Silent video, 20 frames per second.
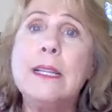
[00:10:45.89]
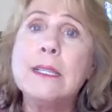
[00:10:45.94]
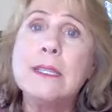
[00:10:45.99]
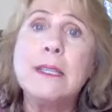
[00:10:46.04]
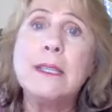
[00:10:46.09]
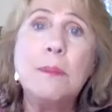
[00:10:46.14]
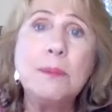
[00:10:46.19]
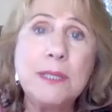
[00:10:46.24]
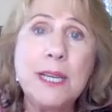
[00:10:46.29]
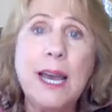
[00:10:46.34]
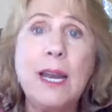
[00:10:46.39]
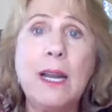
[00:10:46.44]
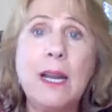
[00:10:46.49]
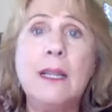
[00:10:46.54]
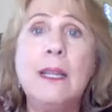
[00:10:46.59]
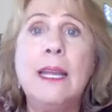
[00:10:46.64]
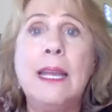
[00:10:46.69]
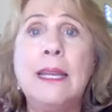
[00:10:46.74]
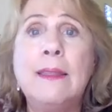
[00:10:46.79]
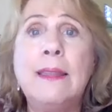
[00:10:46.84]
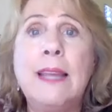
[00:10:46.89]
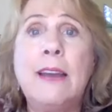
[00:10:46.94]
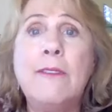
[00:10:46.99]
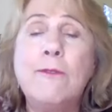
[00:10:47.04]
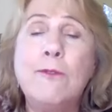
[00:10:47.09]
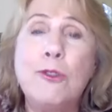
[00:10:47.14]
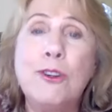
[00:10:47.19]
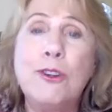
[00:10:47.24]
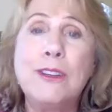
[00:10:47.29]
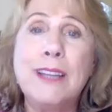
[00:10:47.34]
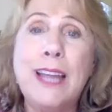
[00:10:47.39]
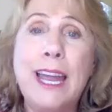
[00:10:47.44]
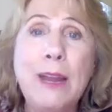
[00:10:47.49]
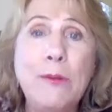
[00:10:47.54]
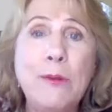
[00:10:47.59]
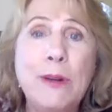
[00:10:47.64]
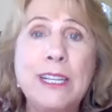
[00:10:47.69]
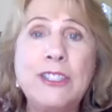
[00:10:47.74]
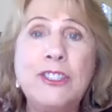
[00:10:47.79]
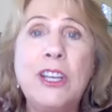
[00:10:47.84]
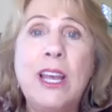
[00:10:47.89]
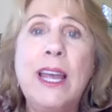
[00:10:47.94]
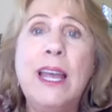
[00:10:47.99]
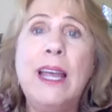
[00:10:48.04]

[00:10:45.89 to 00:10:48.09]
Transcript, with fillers: the subtitle in that foreign language.